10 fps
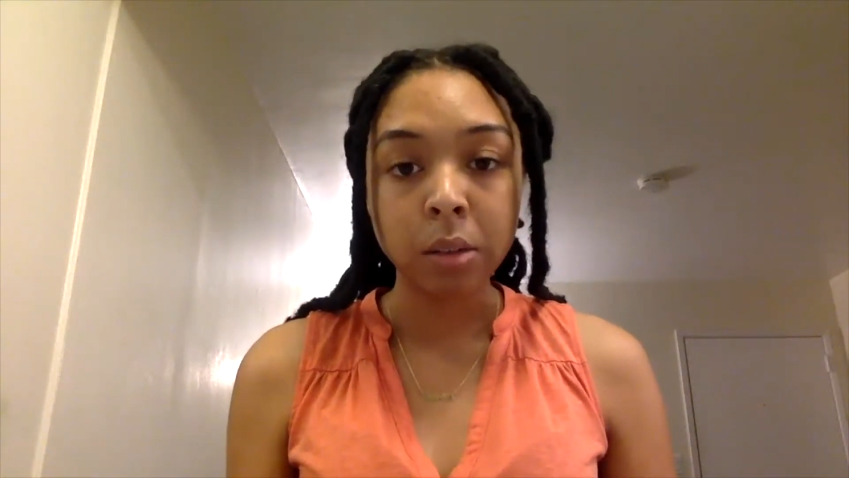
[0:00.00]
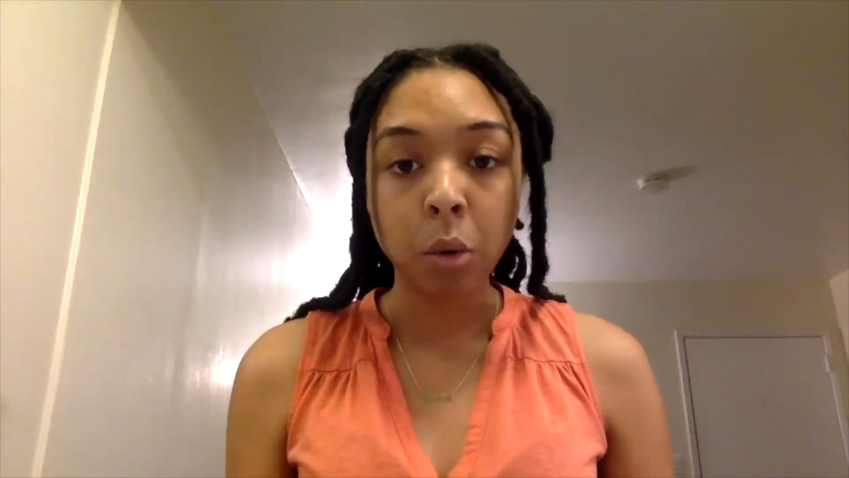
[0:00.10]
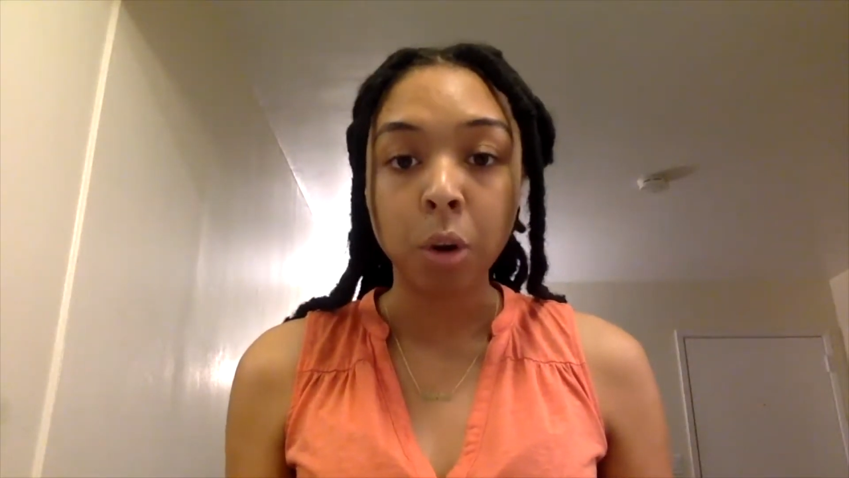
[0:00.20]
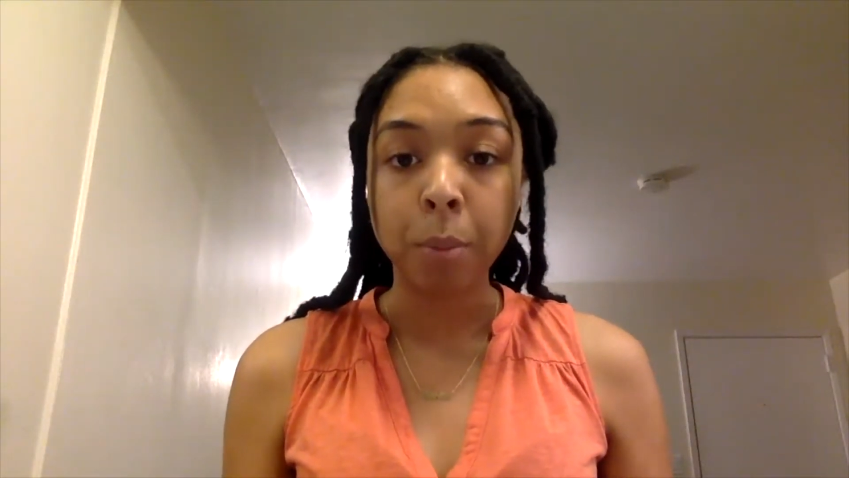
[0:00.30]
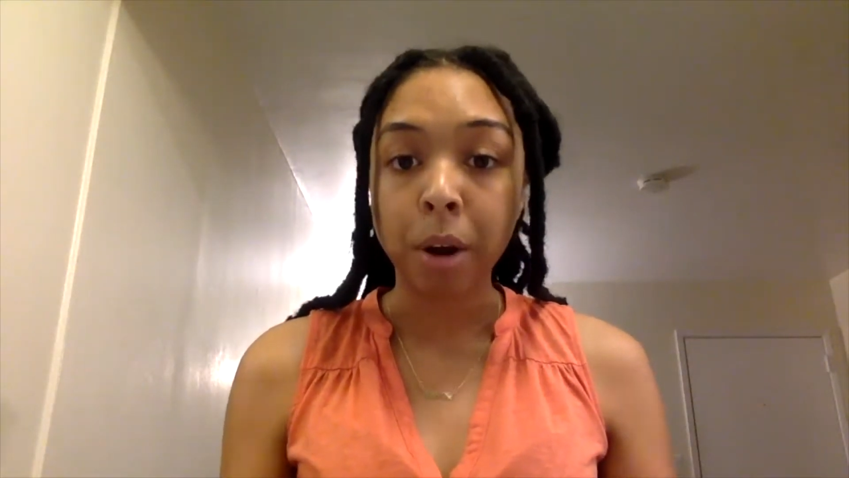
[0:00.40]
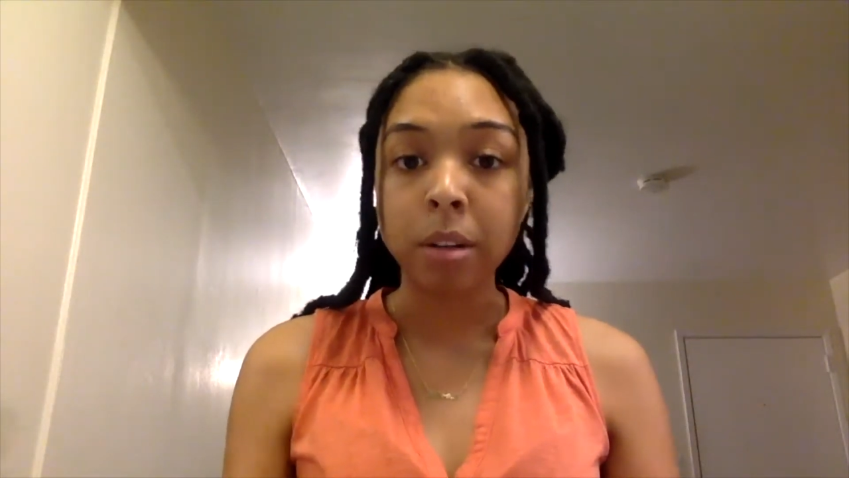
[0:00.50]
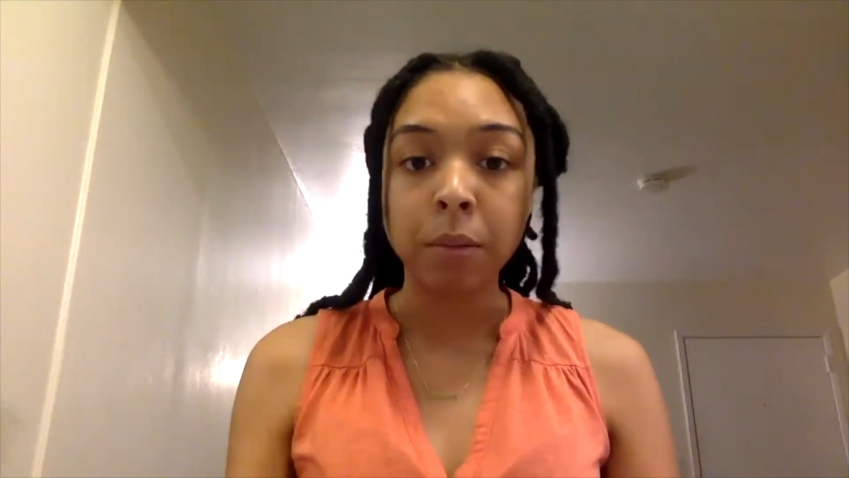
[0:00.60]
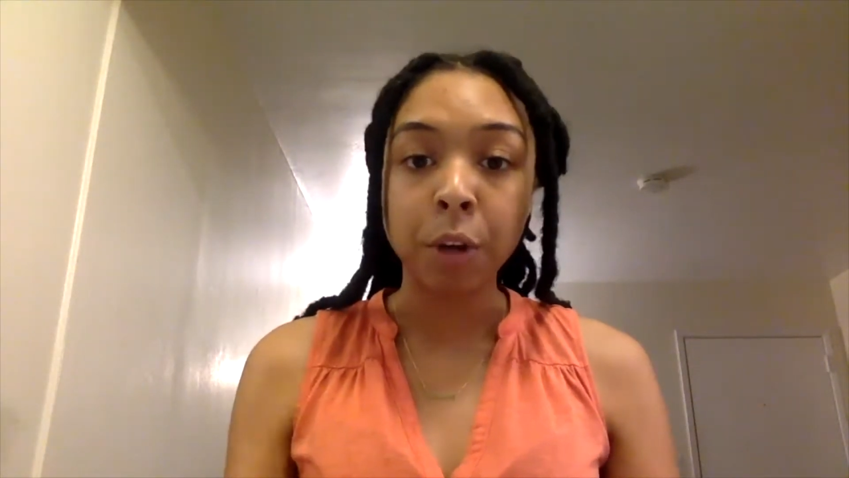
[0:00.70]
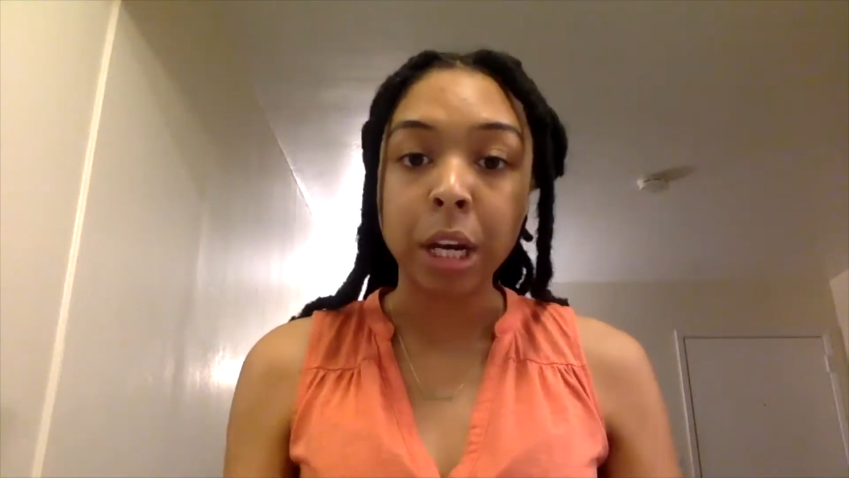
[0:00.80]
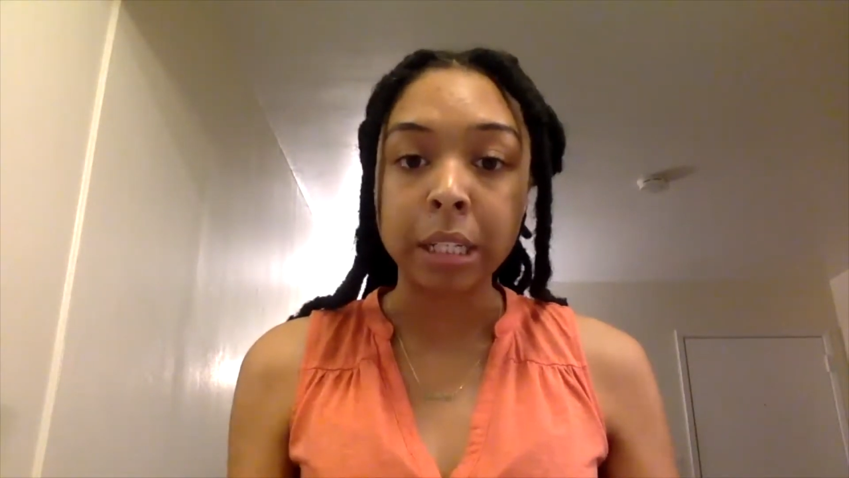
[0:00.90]
or parts of
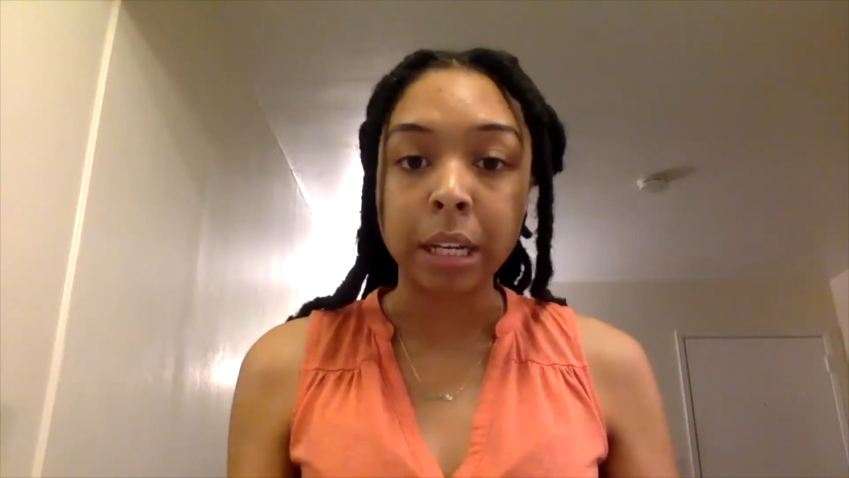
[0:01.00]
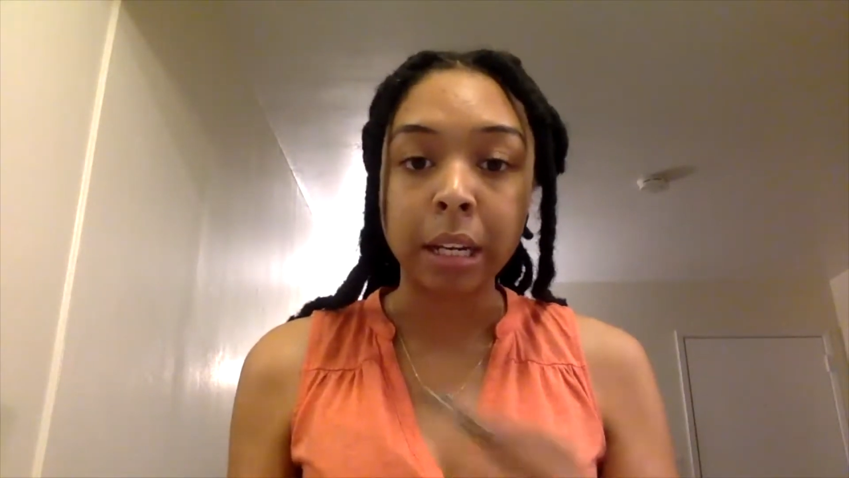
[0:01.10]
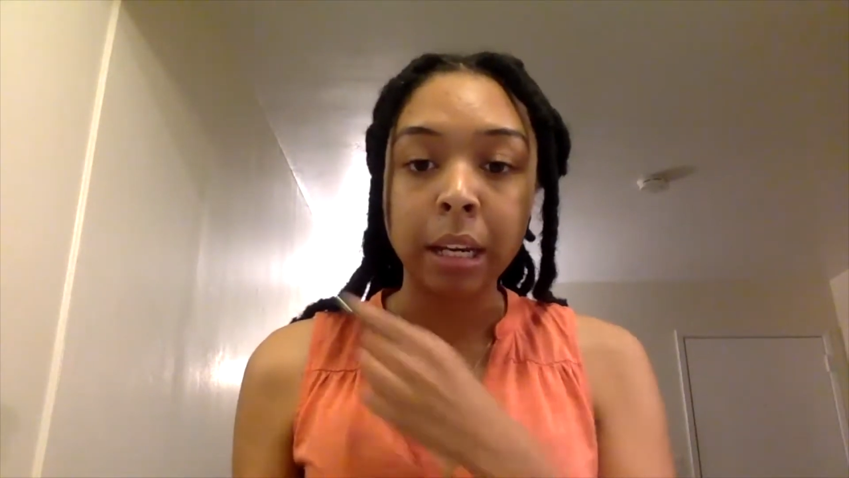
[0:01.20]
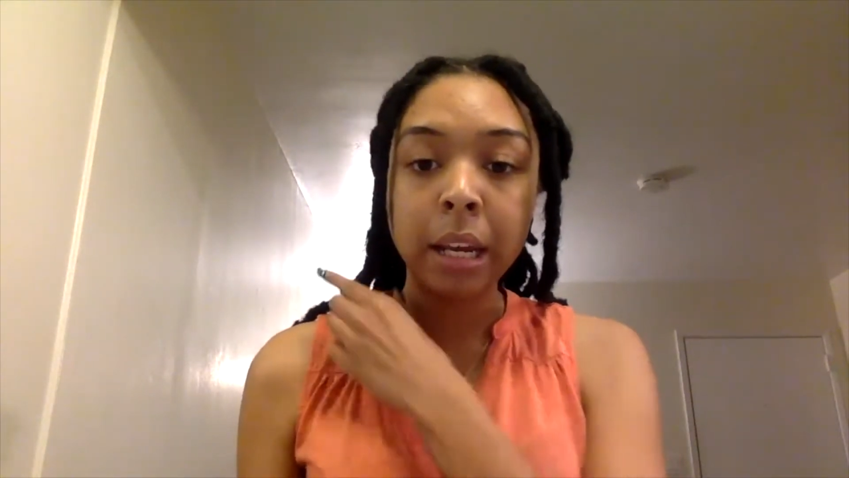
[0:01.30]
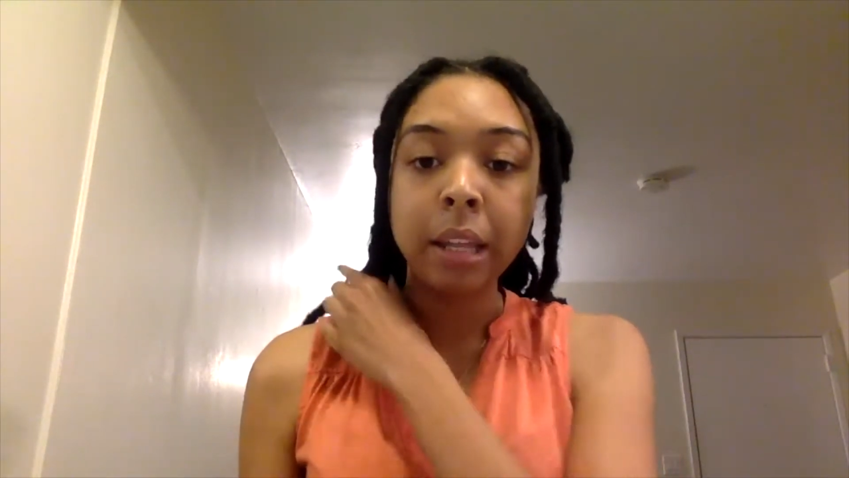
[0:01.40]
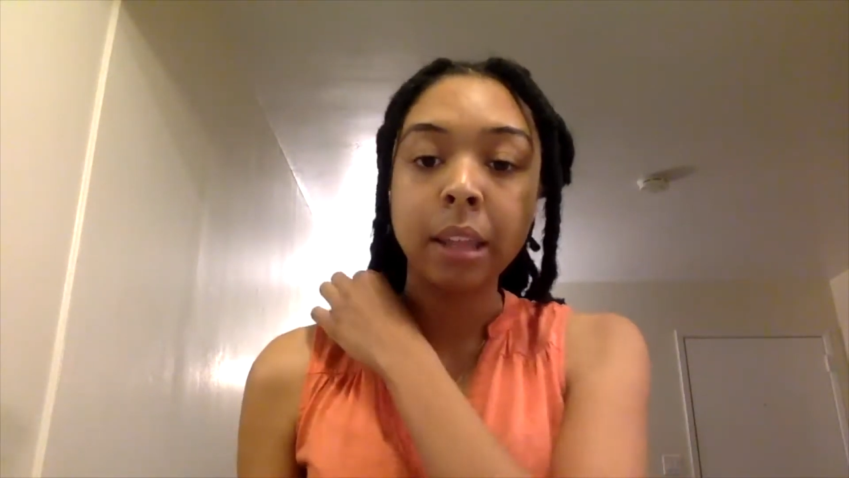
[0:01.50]
your identity,